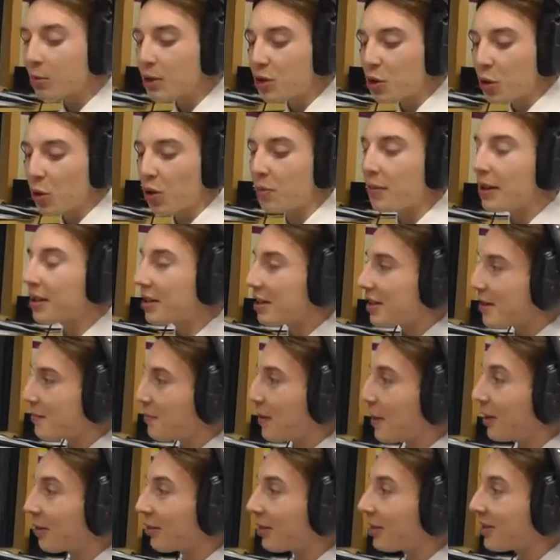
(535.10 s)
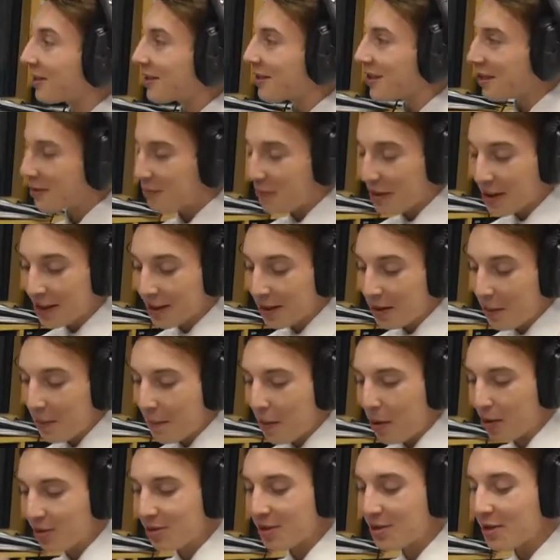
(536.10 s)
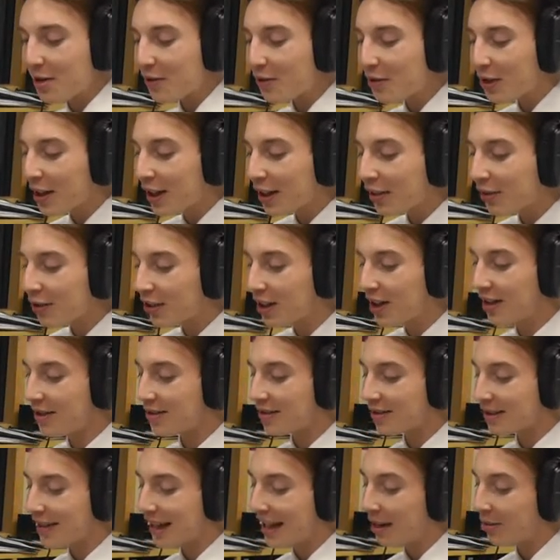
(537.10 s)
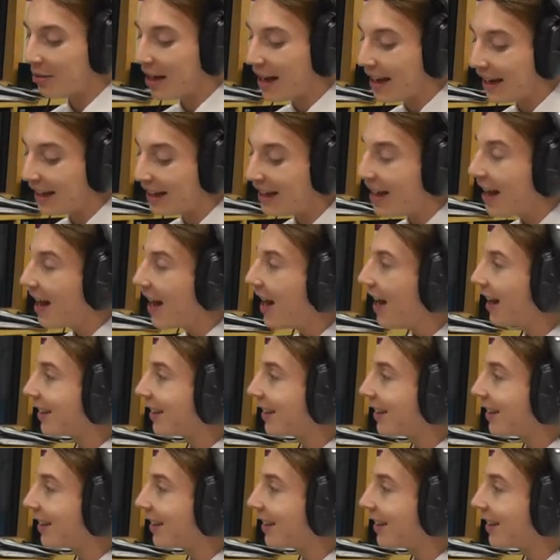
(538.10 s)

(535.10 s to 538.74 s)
talk about experience as being a positive thing for Castletown A.